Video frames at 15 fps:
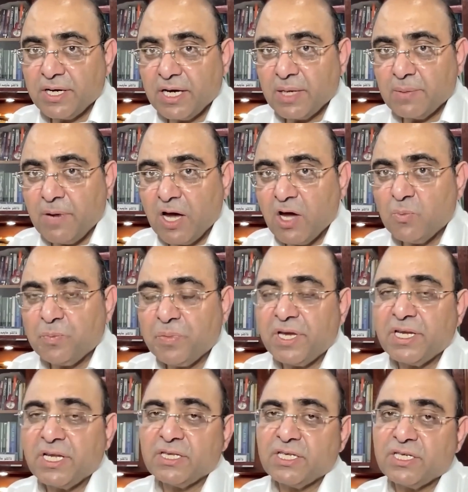In my
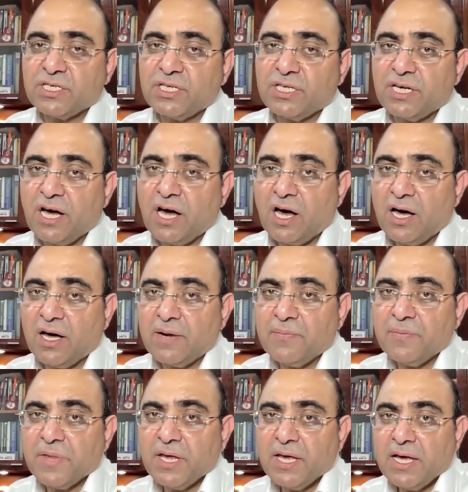opinion, these are
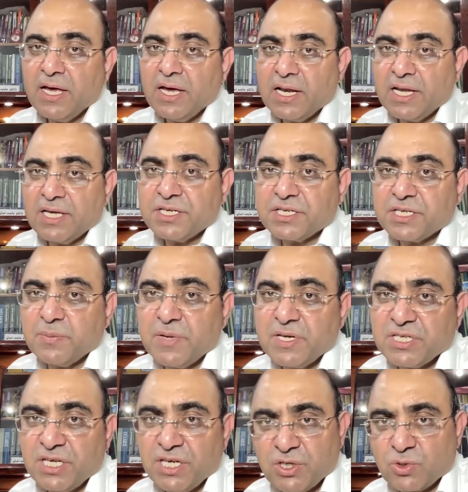
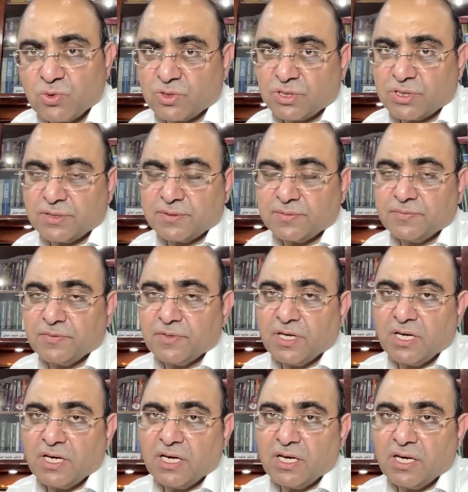legitimacy issues.
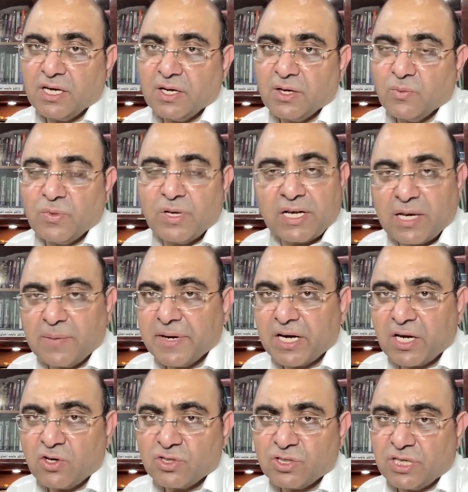We'll come
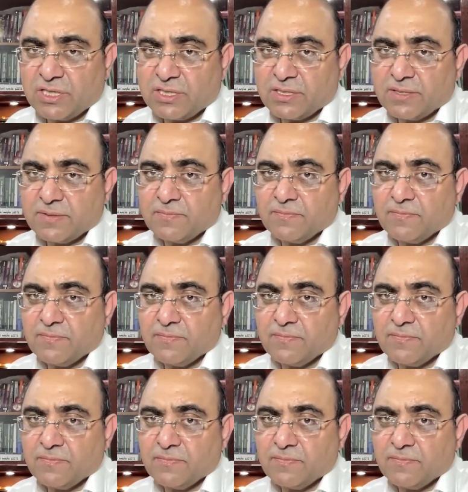across this.